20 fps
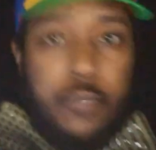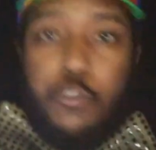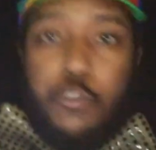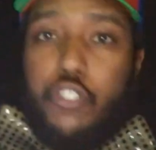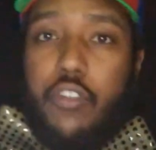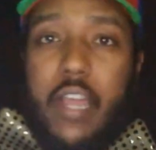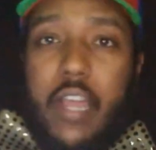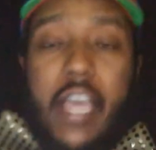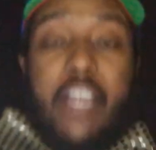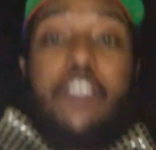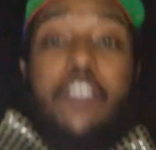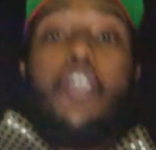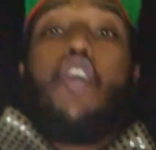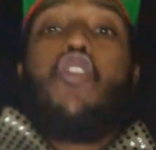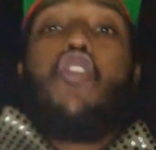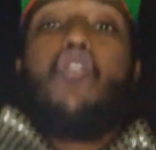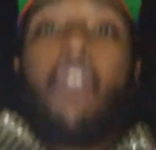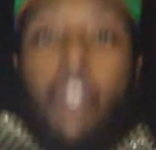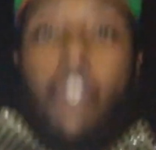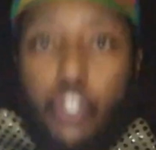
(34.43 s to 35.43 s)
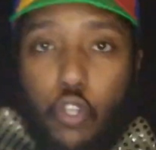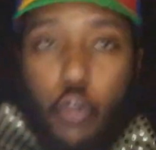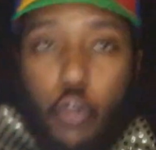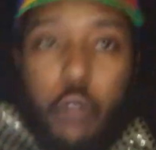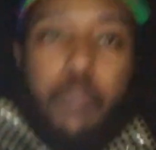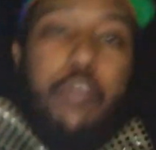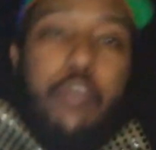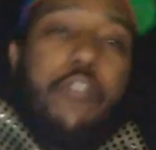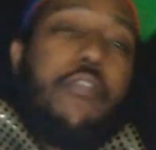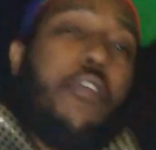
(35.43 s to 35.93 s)
subtract, to
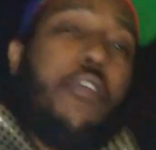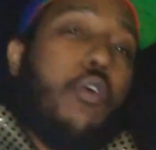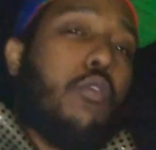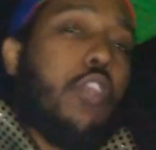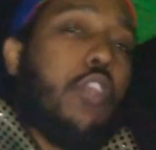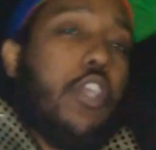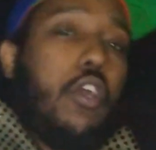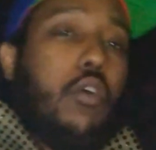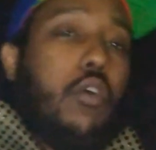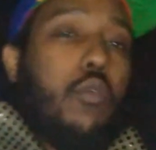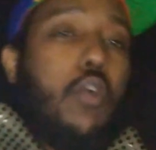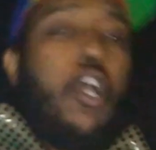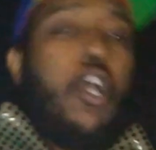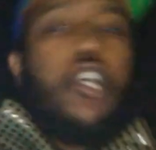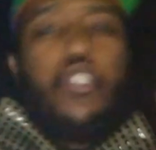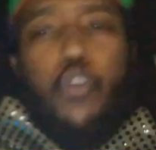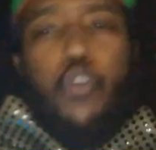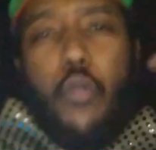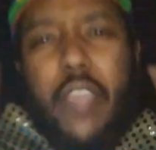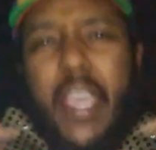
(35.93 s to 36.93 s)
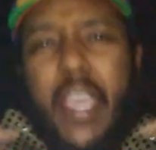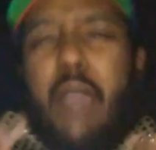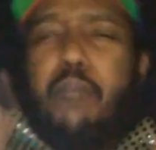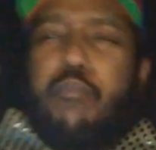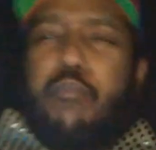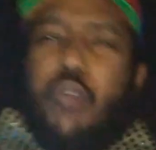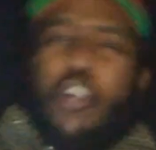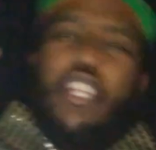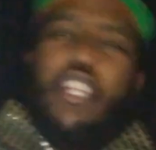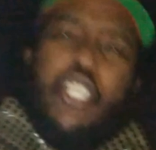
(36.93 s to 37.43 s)
your portfolio. So
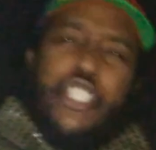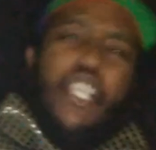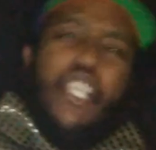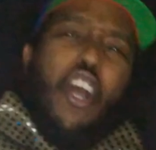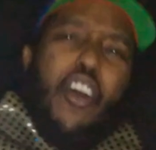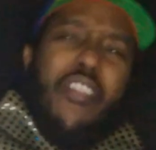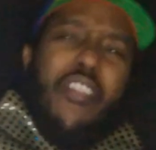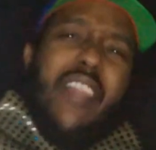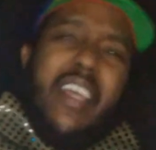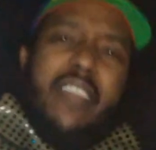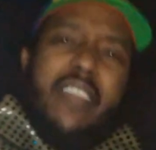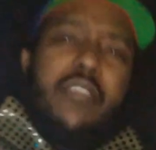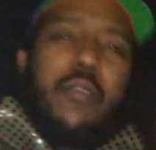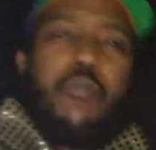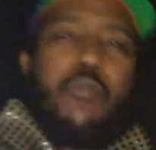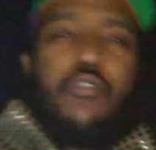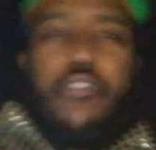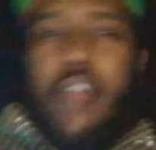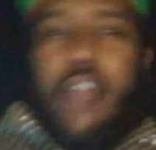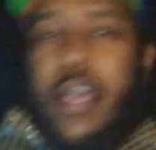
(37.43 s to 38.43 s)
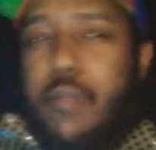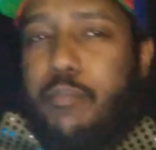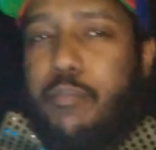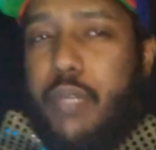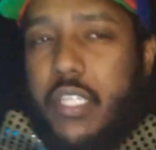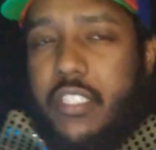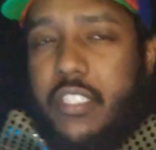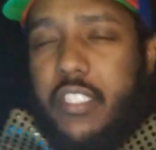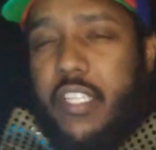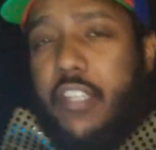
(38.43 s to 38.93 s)
get bullish on that subscribe
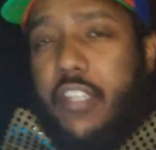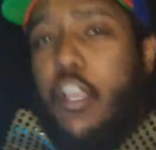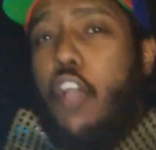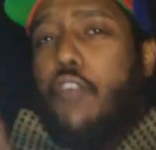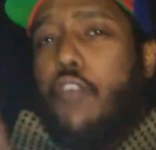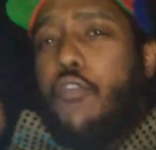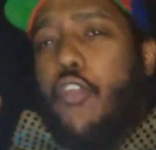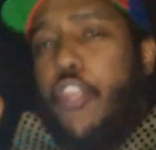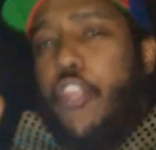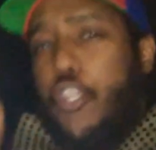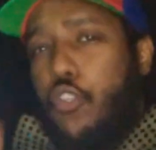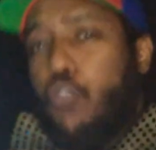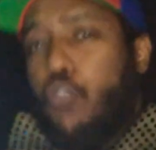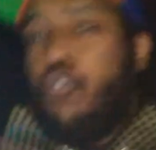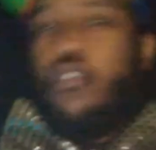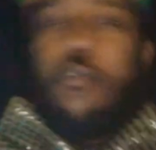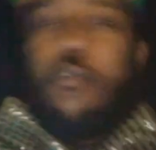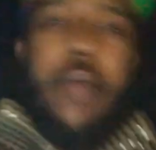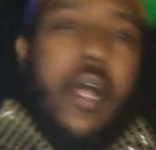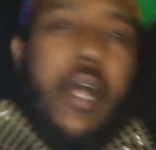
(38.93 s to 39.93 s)
button for the YouTube